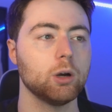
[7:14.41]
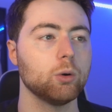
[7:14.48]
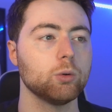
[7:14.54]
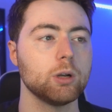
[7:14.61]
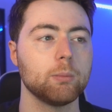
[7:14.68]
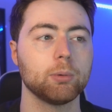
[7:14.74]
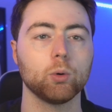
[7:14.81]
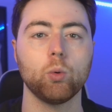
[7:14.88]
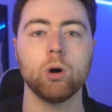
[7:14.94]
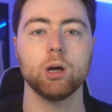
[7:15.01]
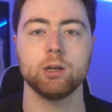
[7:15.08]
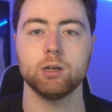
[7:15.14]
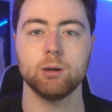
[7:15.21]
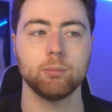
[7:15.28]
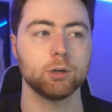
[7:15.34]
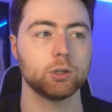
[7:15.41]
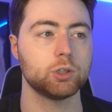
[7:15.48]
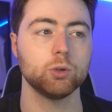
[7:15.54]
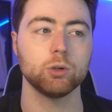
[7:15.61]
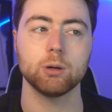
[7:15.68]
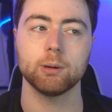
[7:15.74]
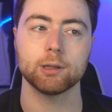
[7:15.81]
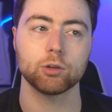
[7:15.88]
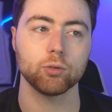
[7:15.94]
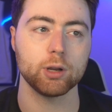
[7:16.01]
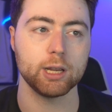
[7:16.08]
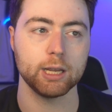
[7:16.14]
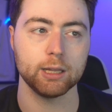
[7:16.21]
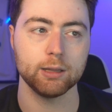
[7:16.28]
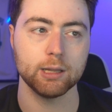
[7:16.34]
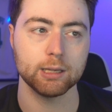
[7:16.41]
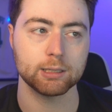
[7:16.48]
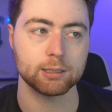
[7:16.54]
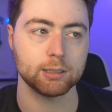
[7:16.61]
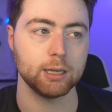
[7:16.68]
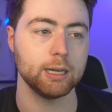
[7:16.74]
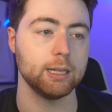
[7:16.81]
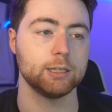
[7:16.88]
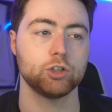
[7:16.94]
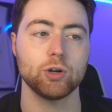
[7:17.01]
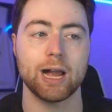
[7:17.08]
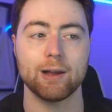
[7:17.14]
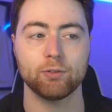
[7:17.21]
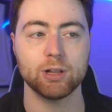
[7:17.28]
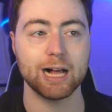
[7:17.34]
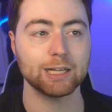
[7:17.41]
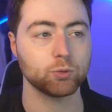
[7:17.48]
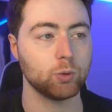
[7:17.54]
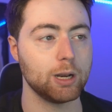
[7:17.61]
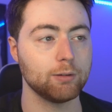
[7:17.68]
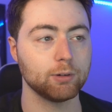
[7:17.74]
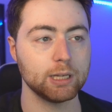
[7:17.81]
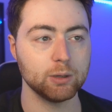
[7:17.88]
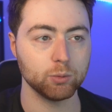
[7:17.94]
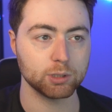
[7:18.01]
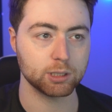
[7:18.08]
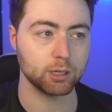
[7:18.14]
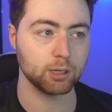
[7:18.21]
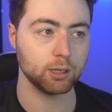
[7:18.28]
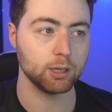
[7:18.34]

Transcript: number 1, number 2, number 3 in his draft class whenever he was going to,